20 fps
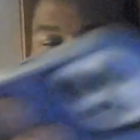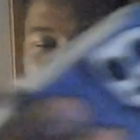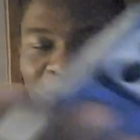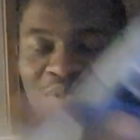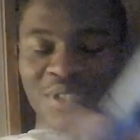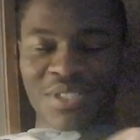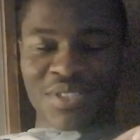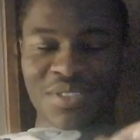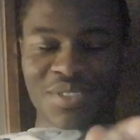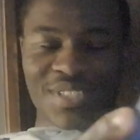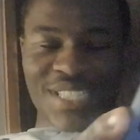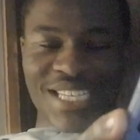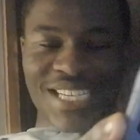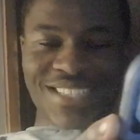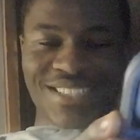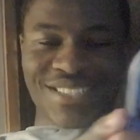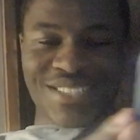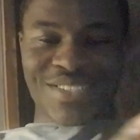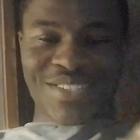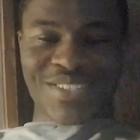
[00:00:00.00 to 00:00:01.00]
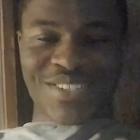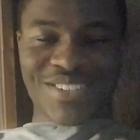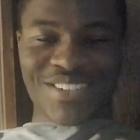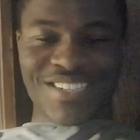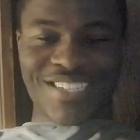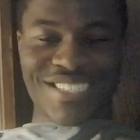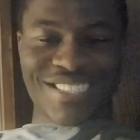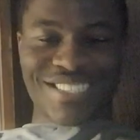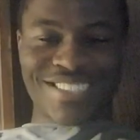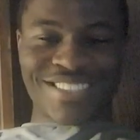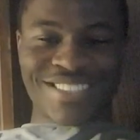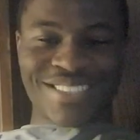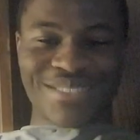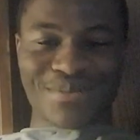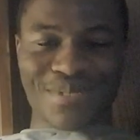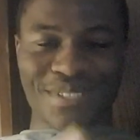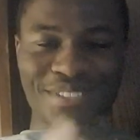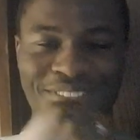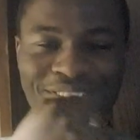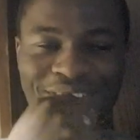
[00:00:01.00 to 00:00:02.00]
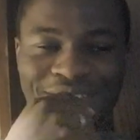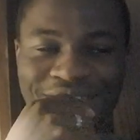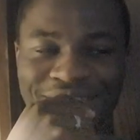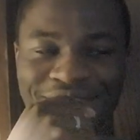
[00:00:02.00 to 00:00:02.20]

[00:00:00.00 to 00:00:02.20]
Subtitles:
Bro, that's crazy, bro.